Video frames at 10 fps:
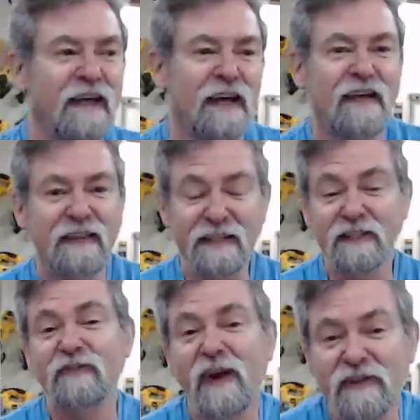That's
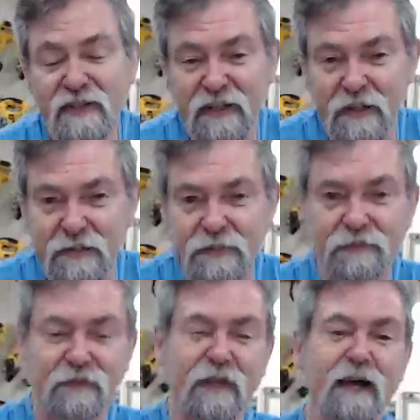as far as it goes.
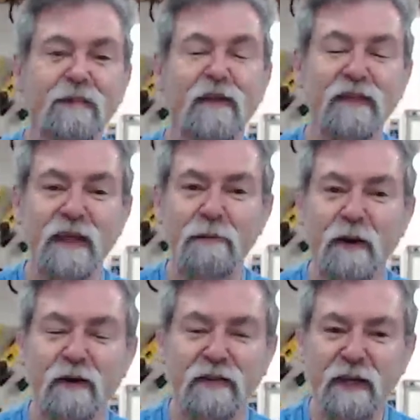I'm not in their
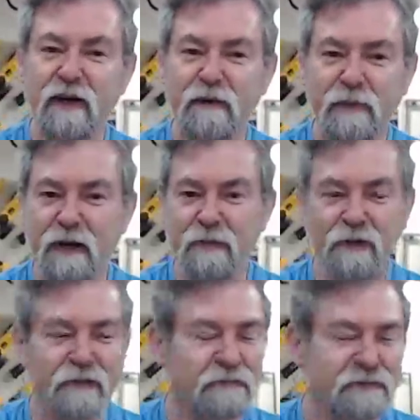pocket. They're not in my
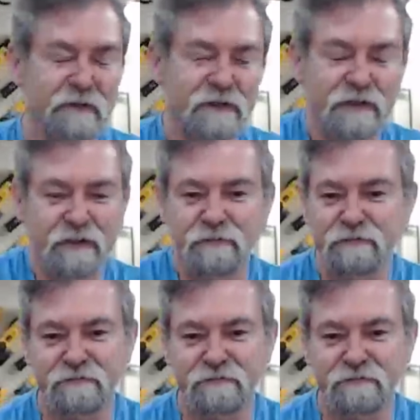pocket. You know. So,